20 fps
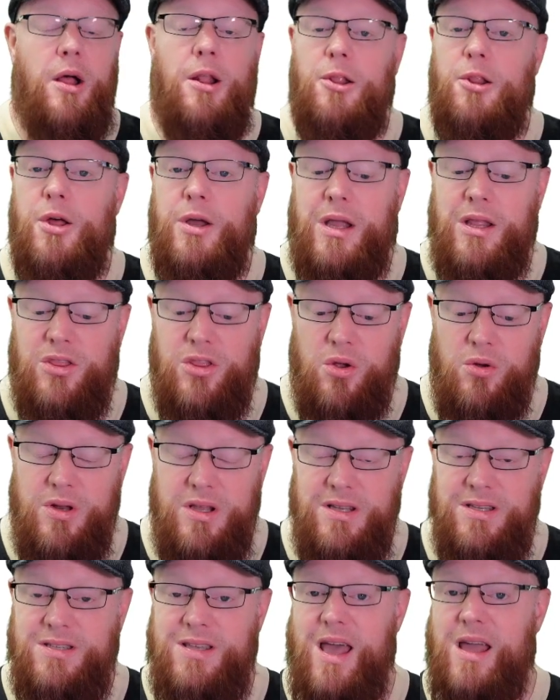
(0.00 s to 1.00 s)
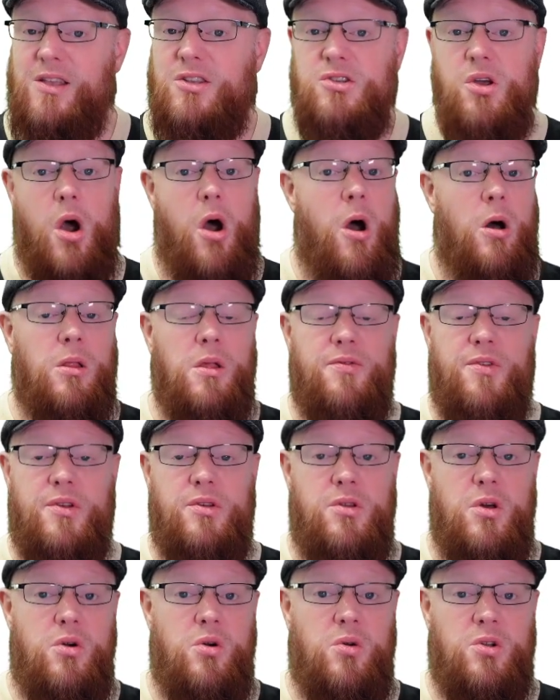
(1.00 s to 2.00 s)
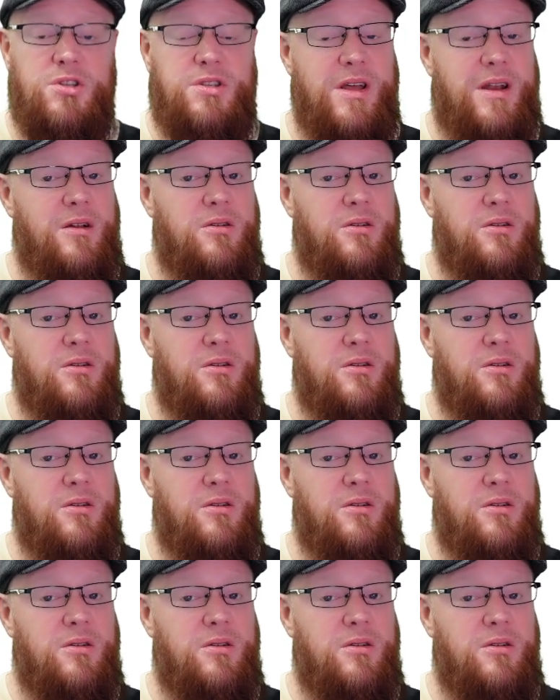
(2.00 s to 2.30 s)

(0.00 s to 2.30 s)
Look at 36, all of the nodes that